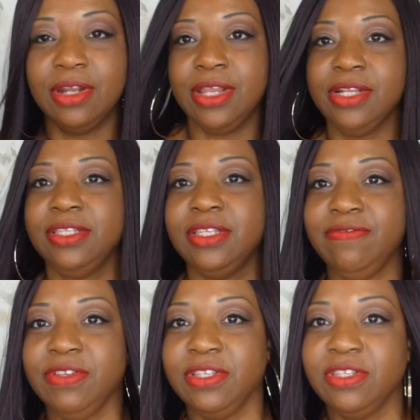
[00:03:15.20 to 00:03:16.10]
Let's see
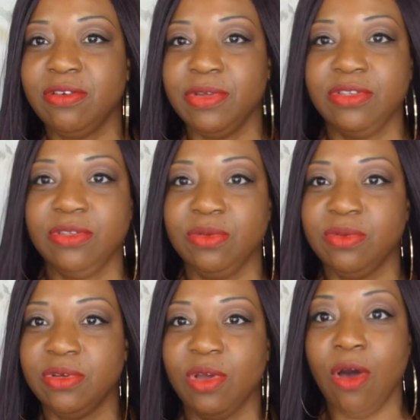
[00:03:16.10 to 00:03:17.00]
if this is going to...
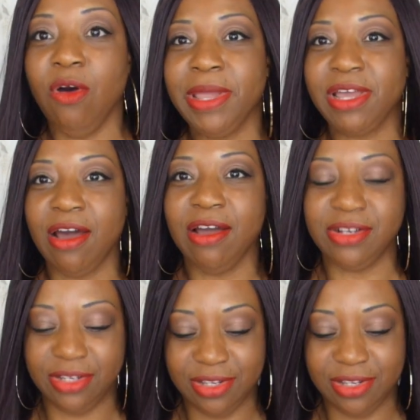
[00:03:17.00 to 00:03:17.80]
Oh my god!